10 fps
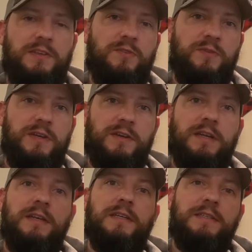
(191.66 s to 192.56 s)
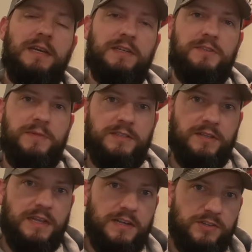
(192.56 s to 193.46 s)
you could tuck some
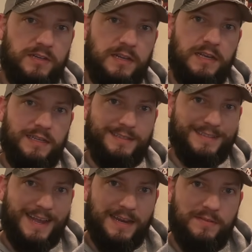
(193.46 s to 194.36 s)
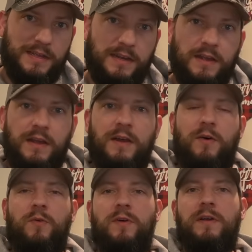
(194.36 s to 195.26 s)
insulation inside of it,
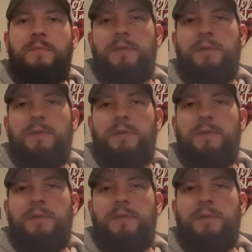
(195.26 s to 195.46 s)
or